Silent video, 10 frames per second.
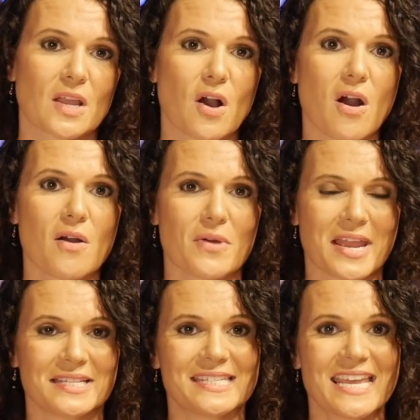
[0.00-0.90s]
All
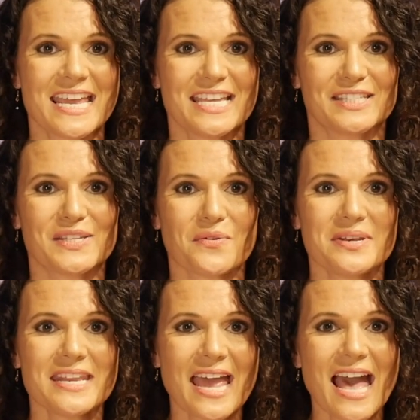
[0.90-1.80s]
right, so
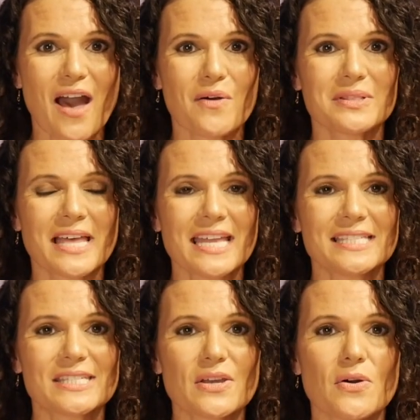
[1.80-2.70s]
now
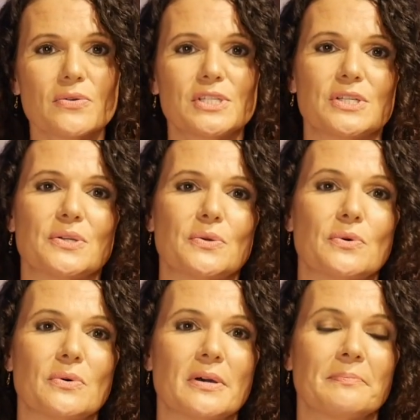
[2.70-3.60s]
let's go
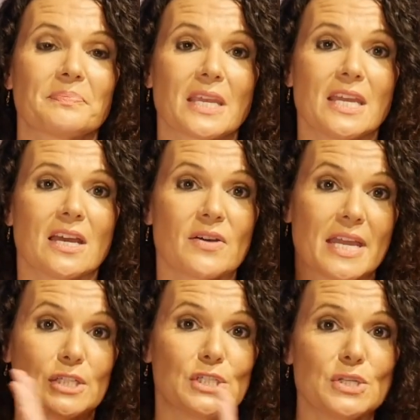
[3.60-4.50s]
to,
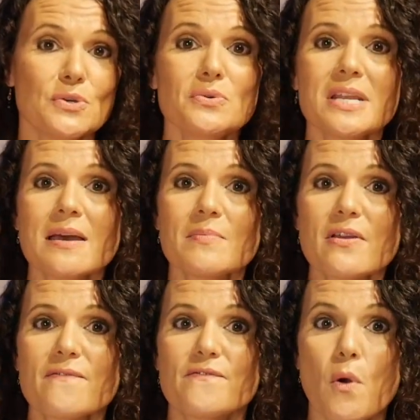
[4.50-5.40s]
okay, do
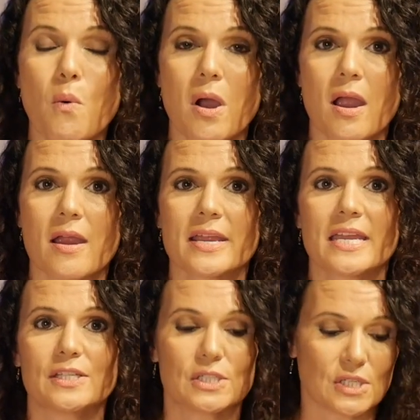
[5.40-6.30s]
number 4
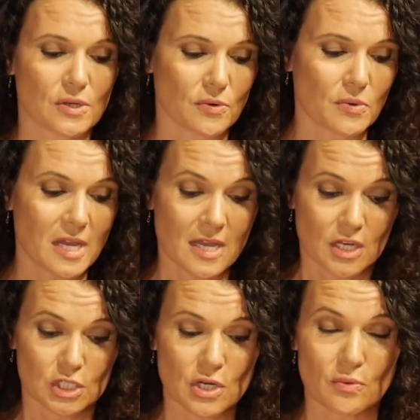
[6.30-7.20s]
is to,
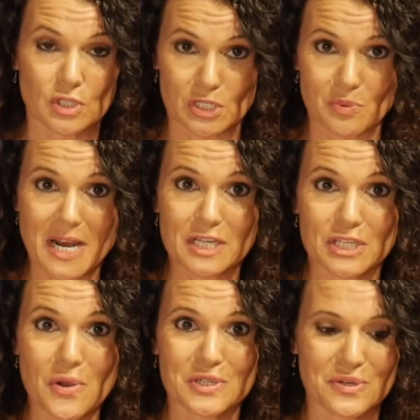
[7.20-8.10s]
just what I
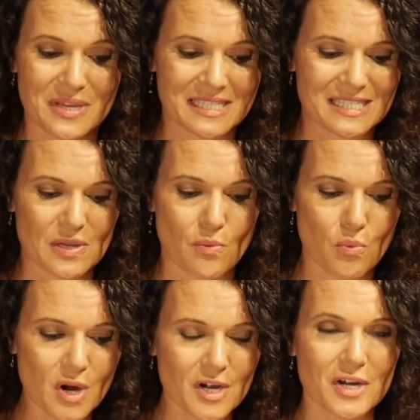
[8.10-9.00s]
showed you, it's to
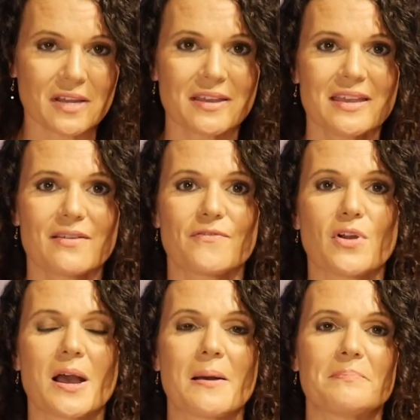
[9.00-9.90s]
work
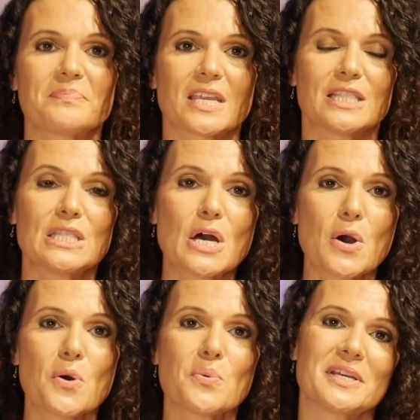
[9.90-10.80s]
from
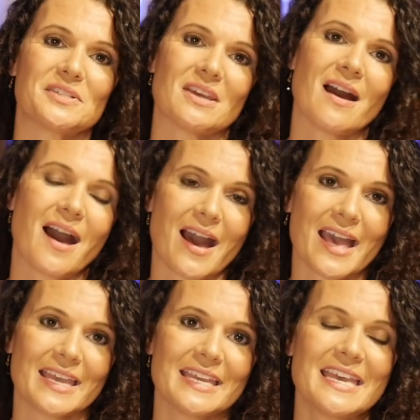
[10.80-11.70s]
low to
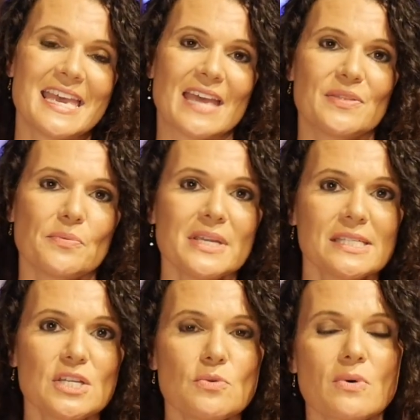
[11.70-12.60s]
high. And the
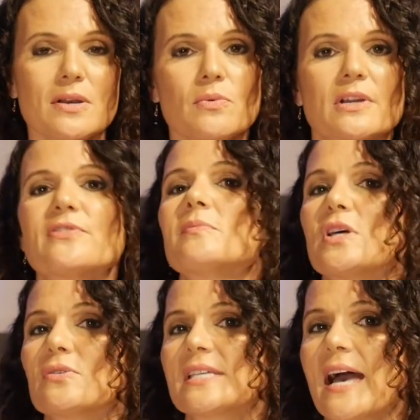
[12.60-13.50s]
reason you want to work from
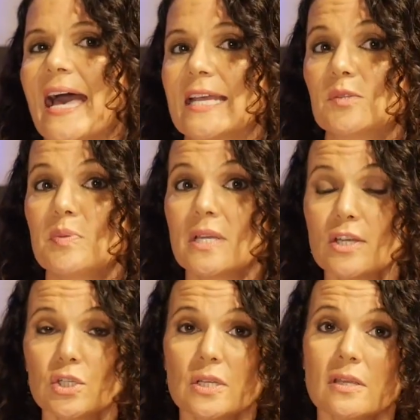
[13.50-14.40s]
low to high is
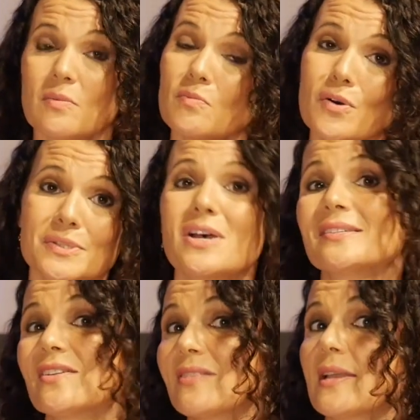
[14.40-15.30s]
because most songs
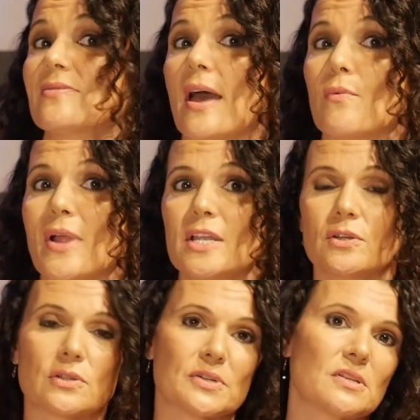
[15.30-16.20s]
are like that, right? You'll
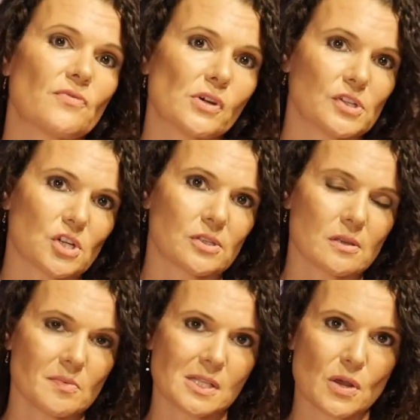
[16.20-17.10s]
notice a verse starts a
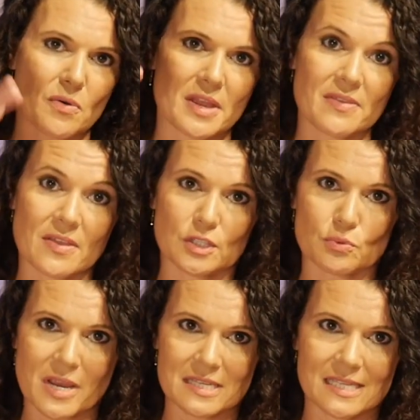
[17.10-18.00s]
little bit lower and then it's
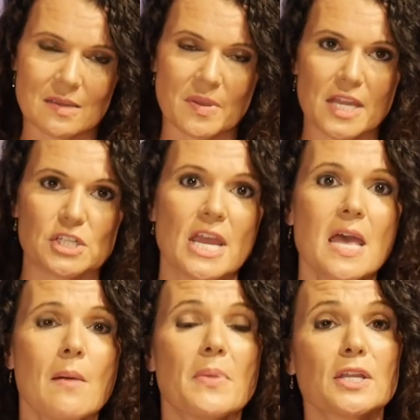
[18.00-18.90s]
raising pitch,
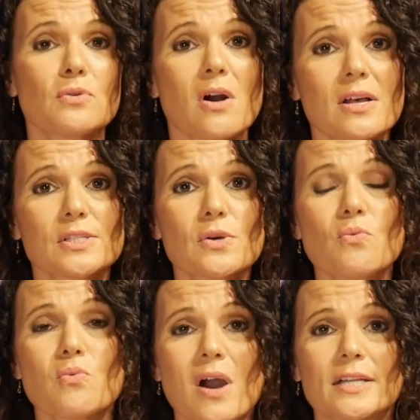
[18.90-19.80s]
but you also
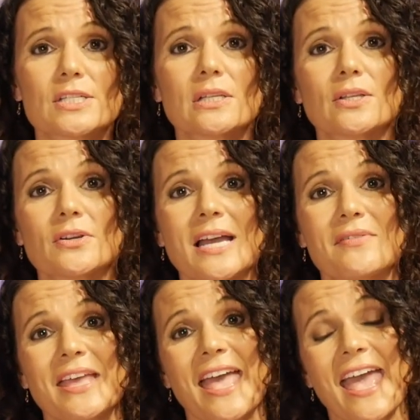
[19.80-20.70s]
want to learn how
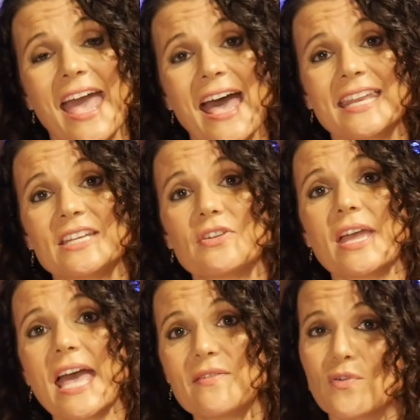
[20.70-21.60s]
to add in your
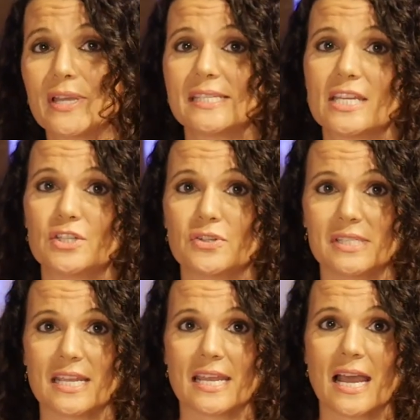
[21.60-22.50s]
head voice as you're
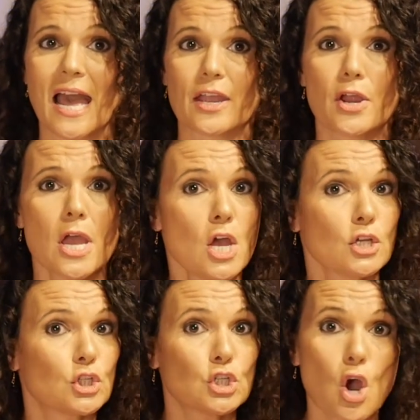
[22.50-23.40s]
singing higher.
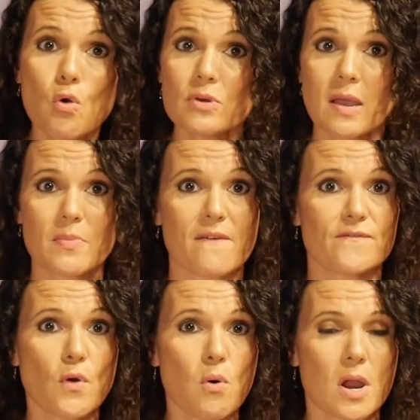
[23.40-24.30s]
Don't number
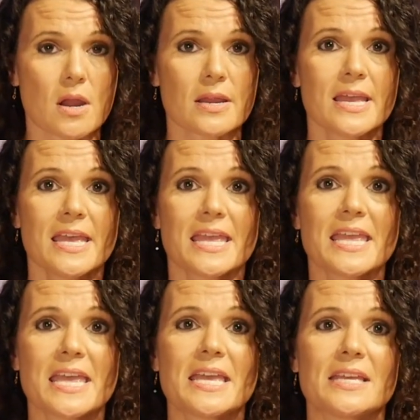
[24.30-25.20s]
4
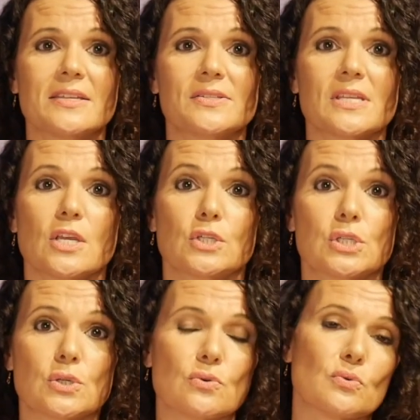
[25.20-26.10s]
is
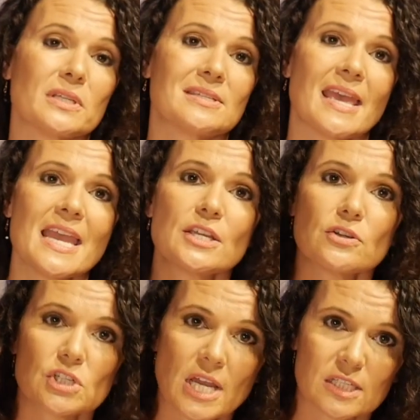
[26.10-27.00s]
to take your
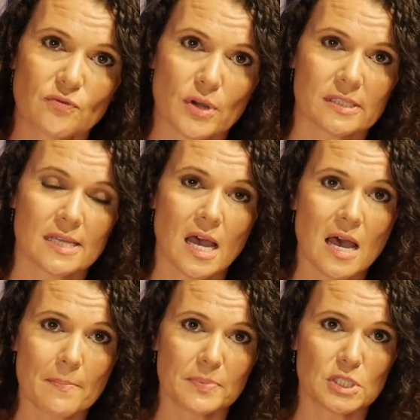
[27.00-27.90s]
chest voice
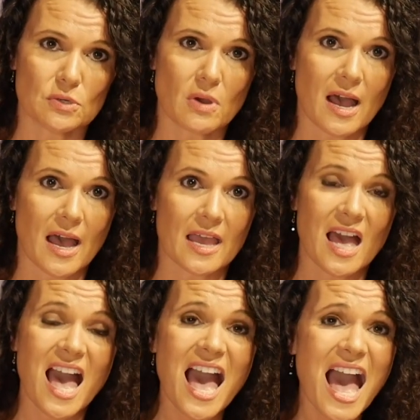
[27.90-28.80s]
up too high,
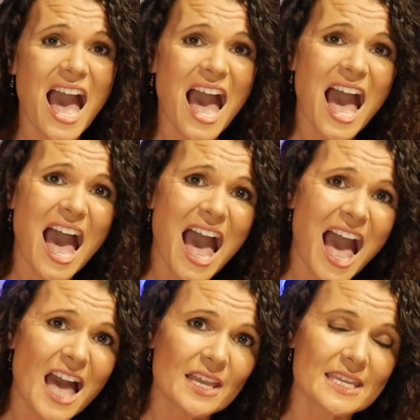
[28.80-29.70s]

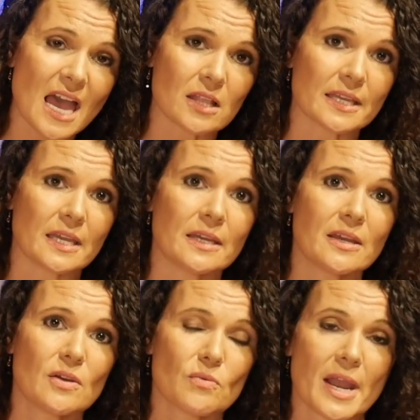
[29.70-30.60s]
yelling,
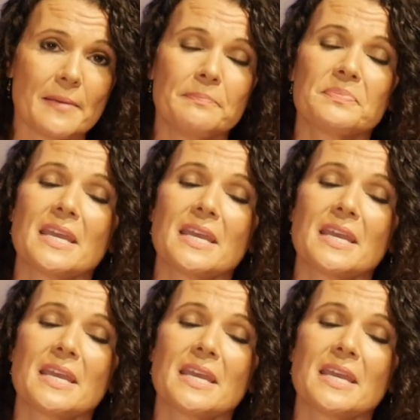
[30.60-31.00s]
right?